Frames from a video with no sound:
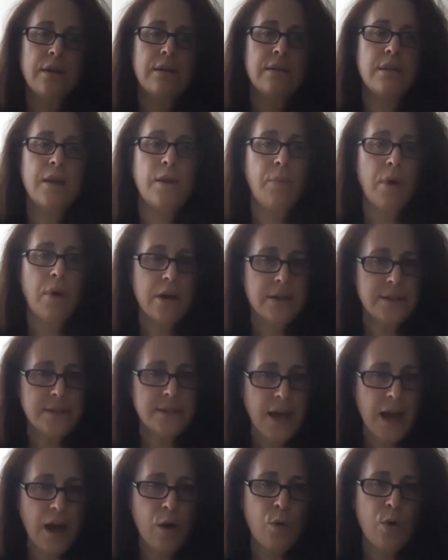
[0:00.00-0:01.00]
They bought a
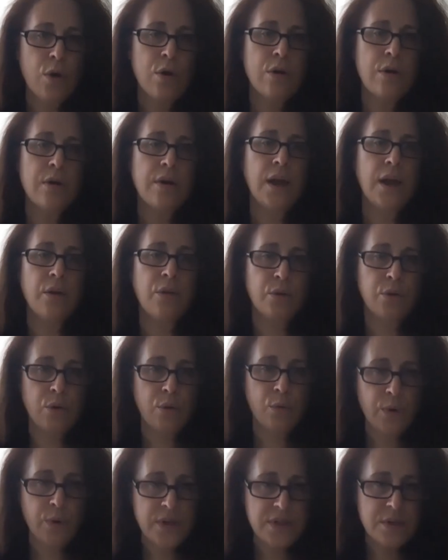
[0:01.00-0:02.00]
tower. Now they're
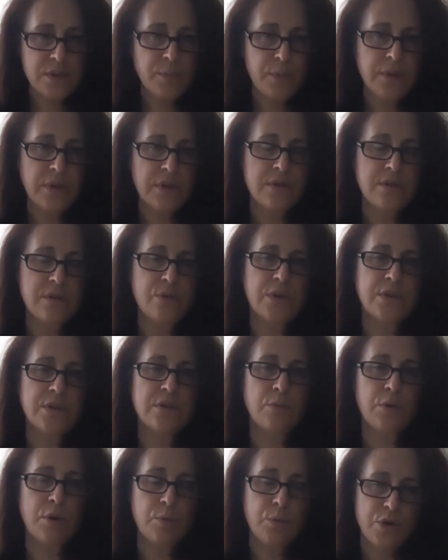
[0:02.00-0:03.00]
a WISP that's doing
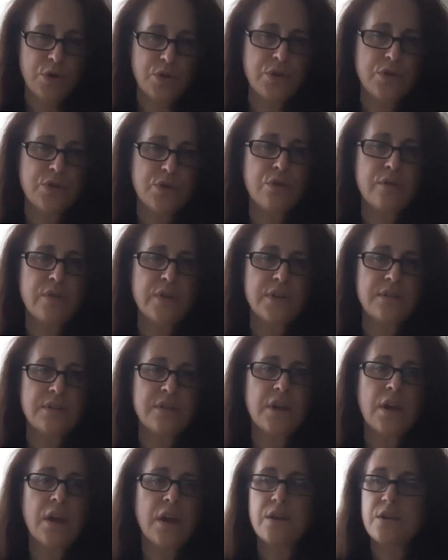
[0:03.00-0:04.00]
some commercial
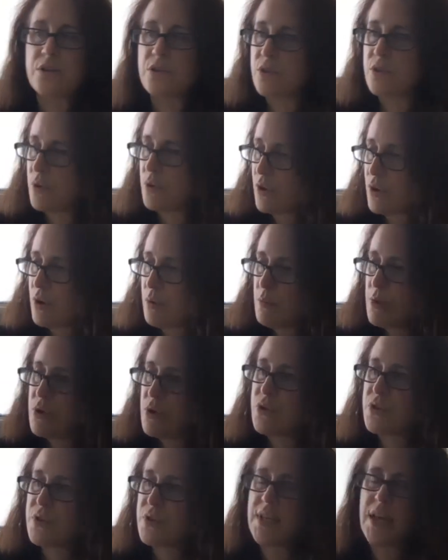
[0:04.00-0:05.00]
service. So the
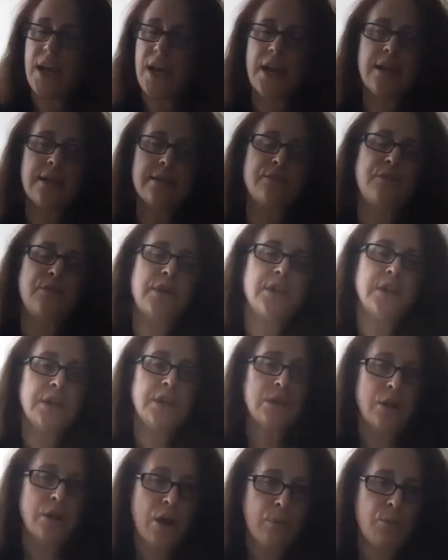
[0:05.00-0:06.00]
commercial side is funding
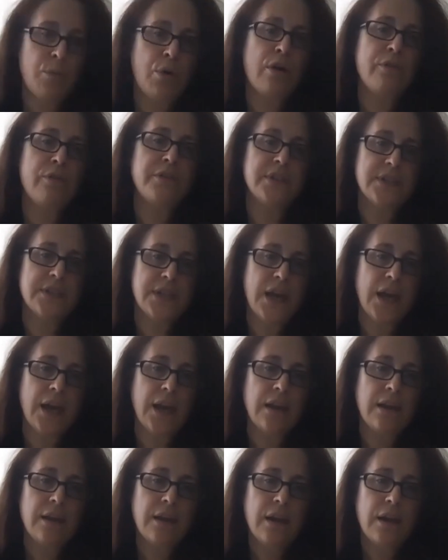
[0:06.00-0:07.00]
the nonprofit
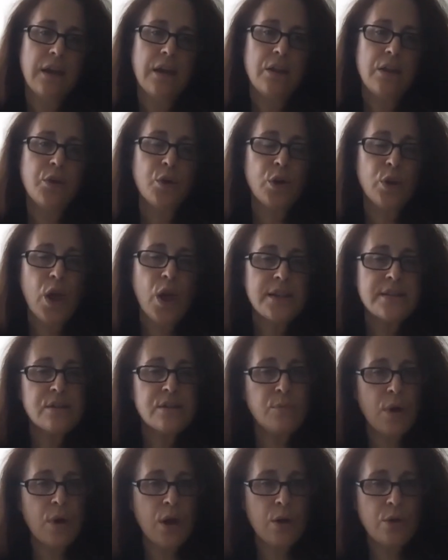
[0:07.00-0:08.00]
side. There are lots
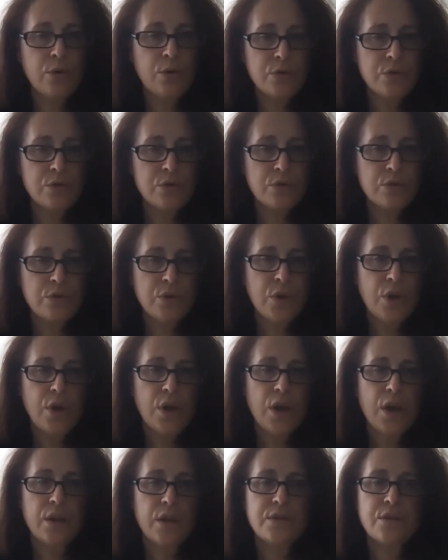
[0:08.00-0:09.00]
of models.
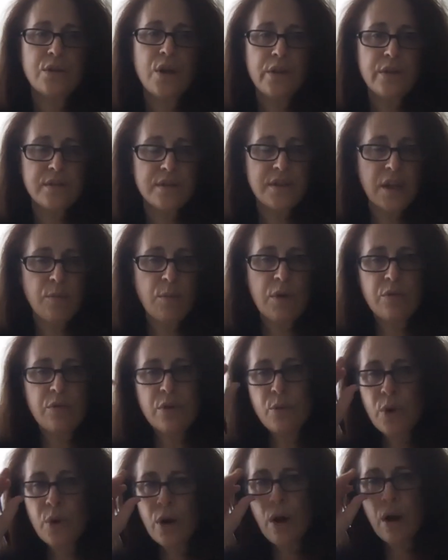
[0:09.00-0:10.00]
It's not the same
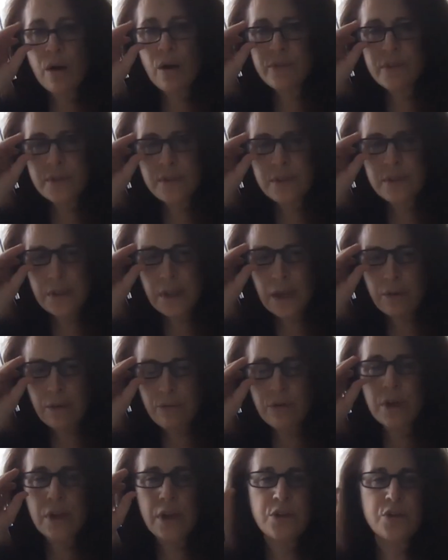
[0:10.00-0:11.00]
everywhere, obviously.
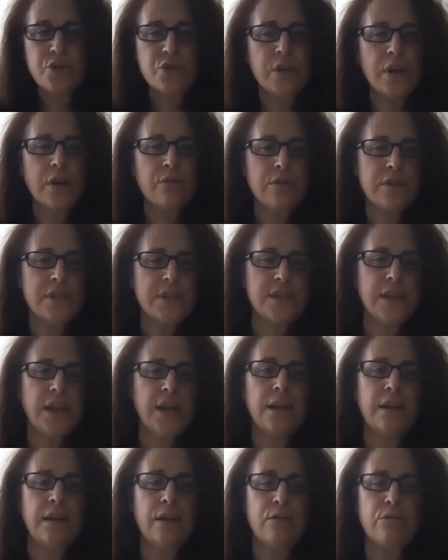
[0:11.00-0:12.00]
Every country, every
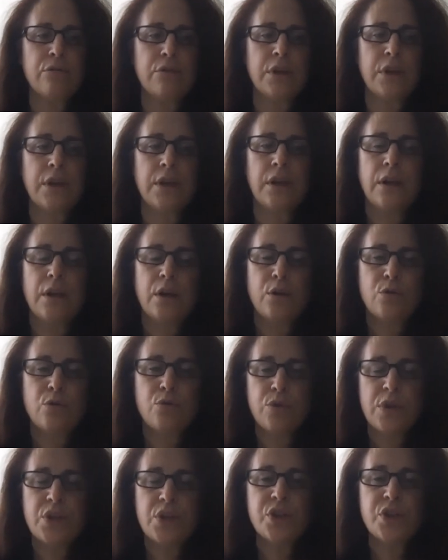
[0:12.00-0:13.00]
state, every
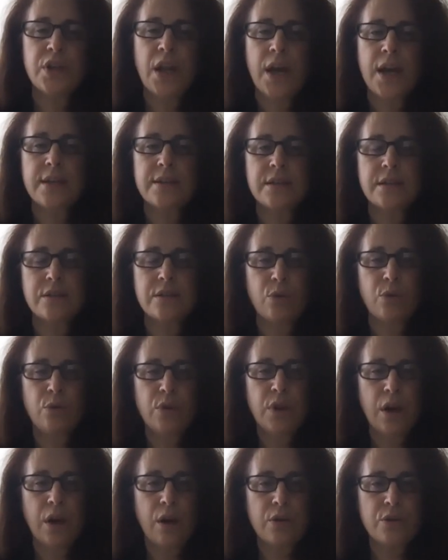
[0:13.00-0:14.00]
region has its own
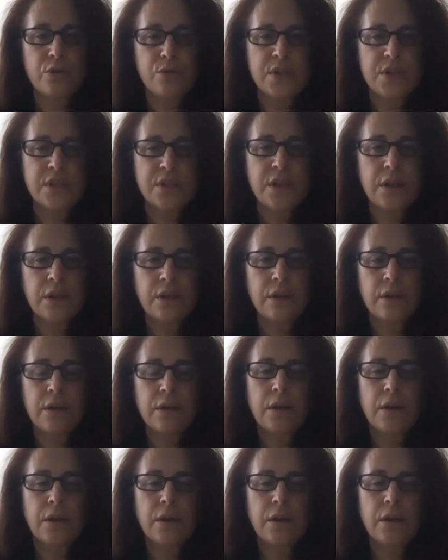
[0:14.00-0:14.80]
characteristic.